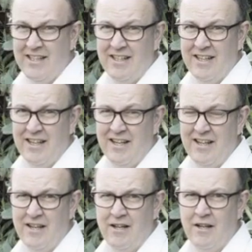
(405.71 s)

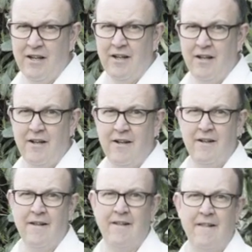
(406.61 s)
No one is speaking in this clip.